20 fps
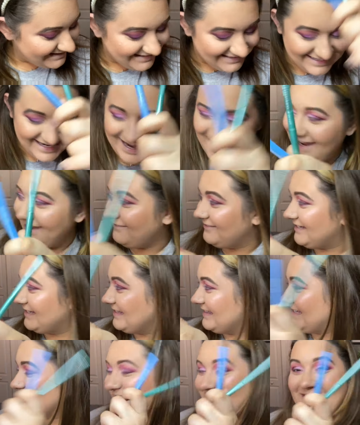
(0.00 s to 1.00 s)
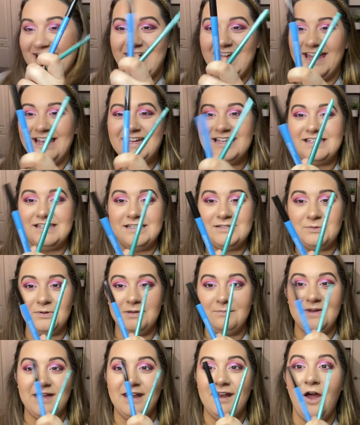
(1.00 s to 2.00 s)
saved the day because this would
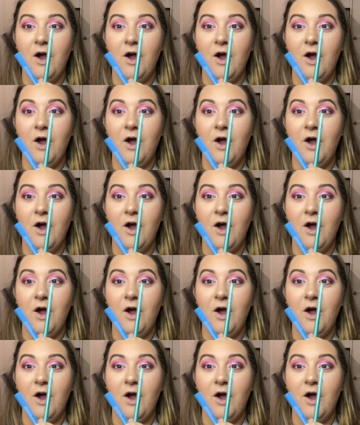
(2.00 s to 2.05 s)
have been